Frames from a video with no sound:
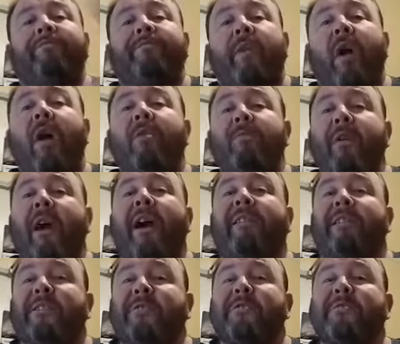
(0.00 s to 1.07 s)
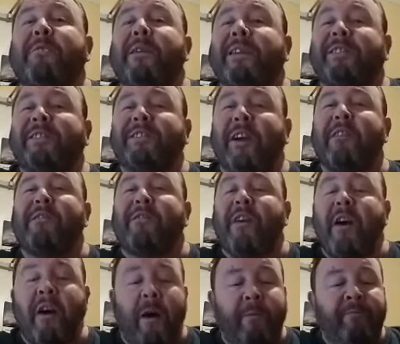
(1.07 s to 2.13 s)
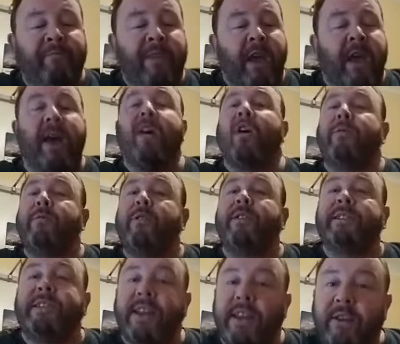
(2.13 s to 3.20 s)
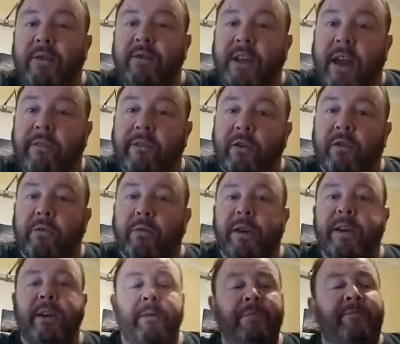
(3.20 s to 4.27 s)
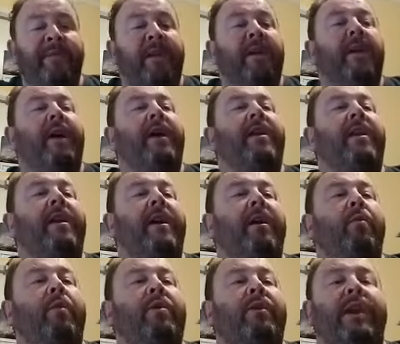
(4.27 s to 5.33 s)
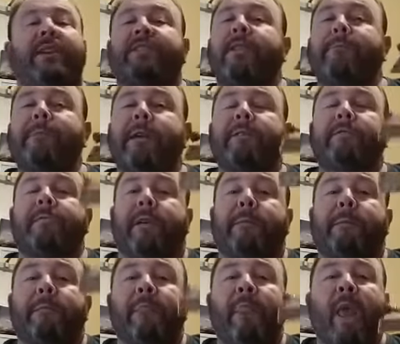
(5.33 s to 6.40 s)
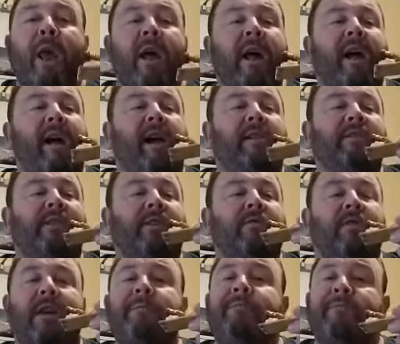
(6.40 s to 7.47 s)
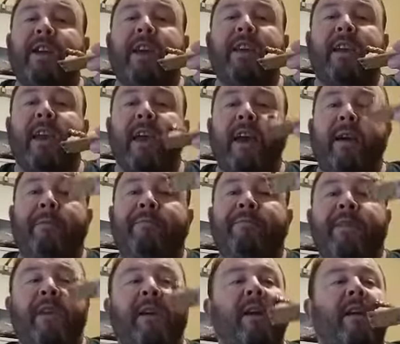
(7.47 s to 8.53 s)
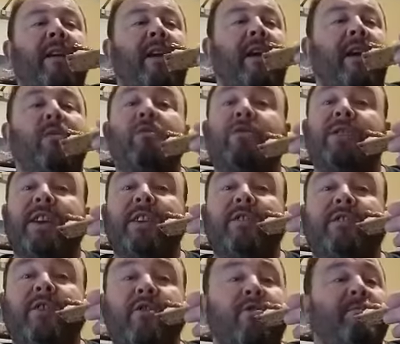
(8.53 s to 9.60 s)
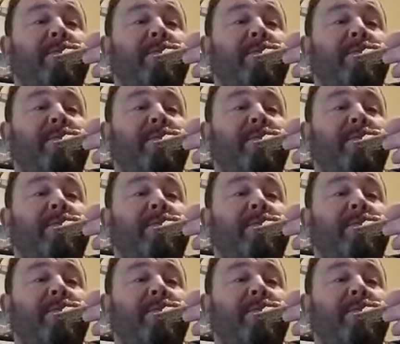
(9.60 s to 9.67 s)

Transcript: hope you're having a good week so far, and I hope you continue to have a good week, and we'll catch up next week. Until then, take care, and we'll see you soon.